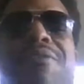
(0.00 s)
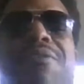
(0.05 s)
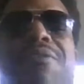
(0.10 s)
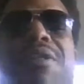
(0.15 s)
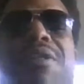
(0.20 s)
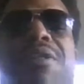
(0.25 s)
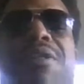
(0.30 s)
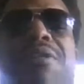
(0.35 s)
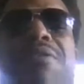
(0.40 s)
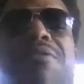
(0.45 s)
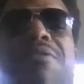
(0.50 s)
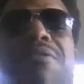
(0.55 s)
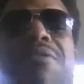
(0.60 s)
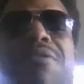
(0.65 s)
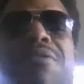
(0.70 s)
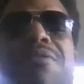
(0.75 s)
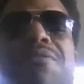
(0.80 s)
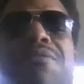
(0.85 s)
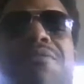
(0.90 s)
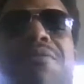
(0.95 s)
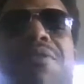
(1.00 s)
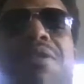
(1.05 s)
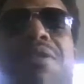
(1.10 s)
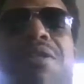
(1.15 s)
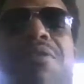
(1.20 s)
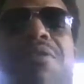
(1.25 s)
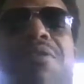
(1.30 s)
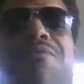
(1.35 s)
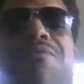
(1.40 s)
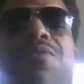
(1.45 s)
in a
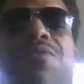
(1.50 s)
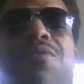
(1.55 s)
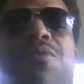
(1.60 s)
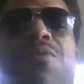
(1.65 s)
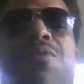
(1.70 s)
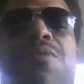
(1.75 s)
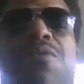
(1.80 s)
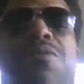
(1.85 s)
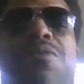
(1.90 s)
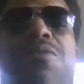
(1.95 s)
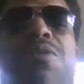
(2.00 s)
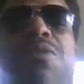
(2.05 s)
full,